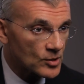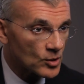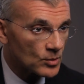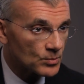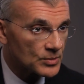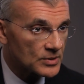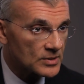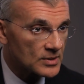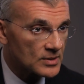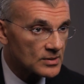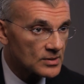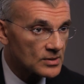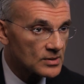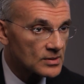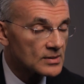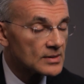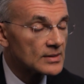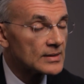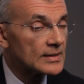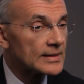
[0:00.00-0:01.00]

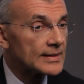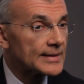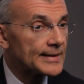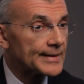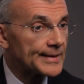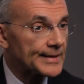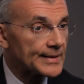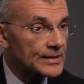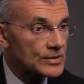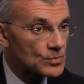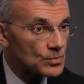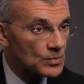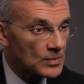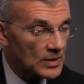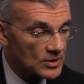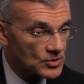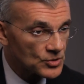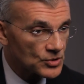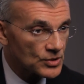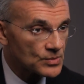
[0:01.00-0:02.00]
competence as
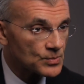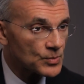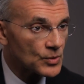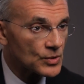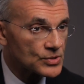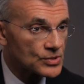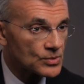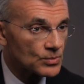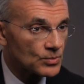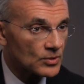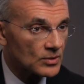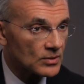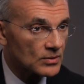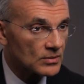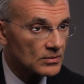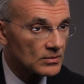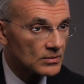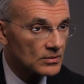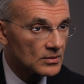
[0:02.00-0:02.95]
much as possible